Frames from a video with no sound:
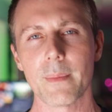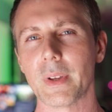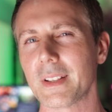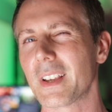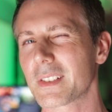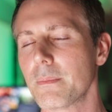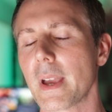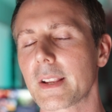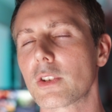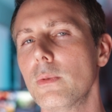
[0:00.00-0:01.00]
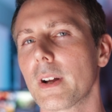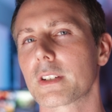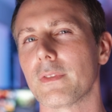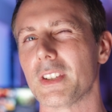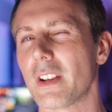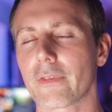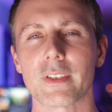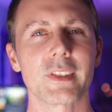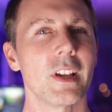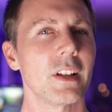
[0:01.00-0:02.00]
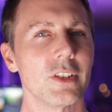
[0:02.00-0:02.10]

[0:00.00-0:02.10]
but it doesn't make too much of a difference,